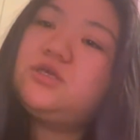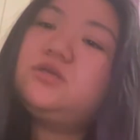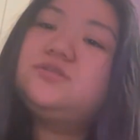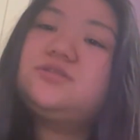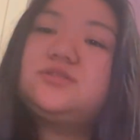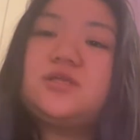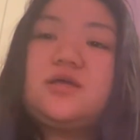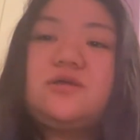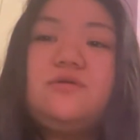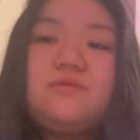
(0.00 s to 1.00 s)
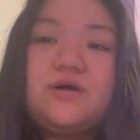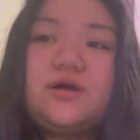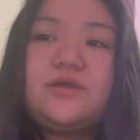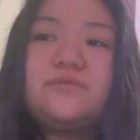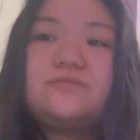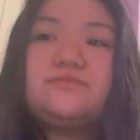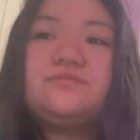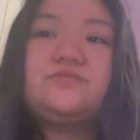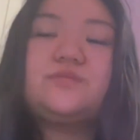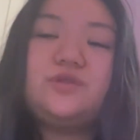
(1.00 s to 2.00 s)
Suzaka, why
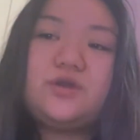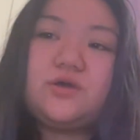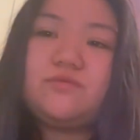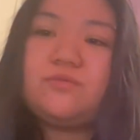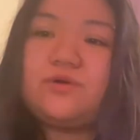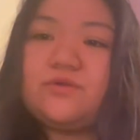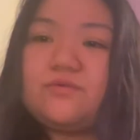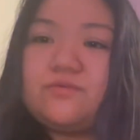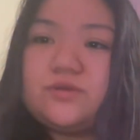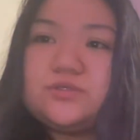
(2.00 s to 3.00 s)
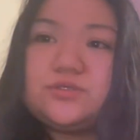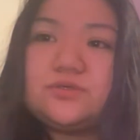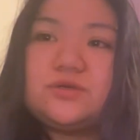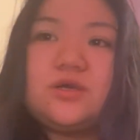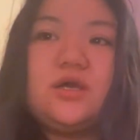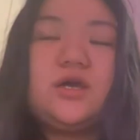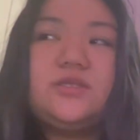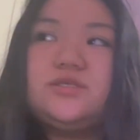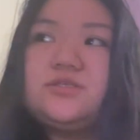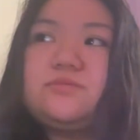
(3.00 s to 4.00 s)
you have a boyfriend with you? It
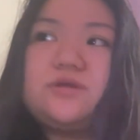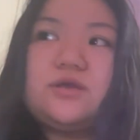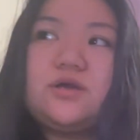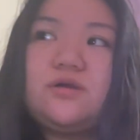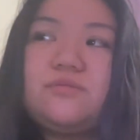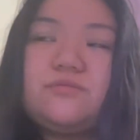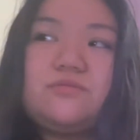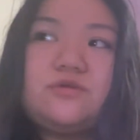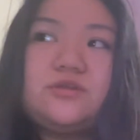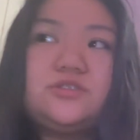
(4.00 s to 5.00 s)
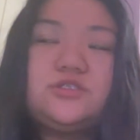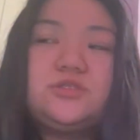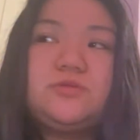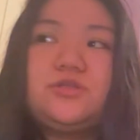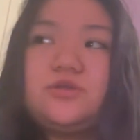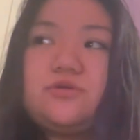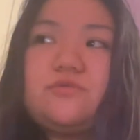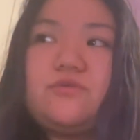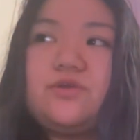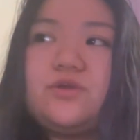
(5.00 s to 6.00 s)
doesn't matter how much he's been doing
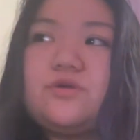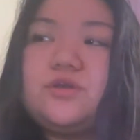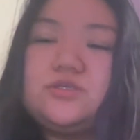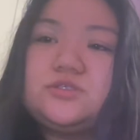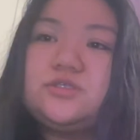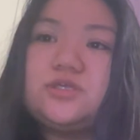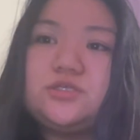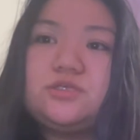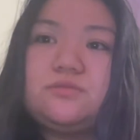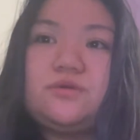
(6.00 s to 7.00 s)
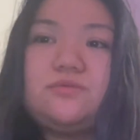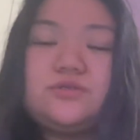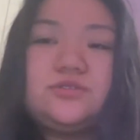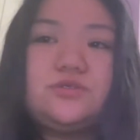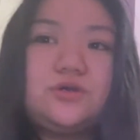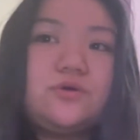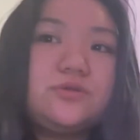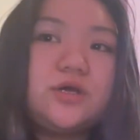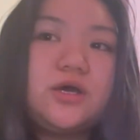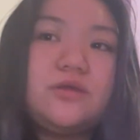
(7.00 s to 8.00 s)
for you. He's need to be with you the whole
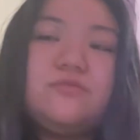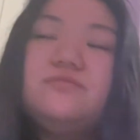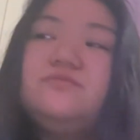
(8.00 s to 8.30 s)
time.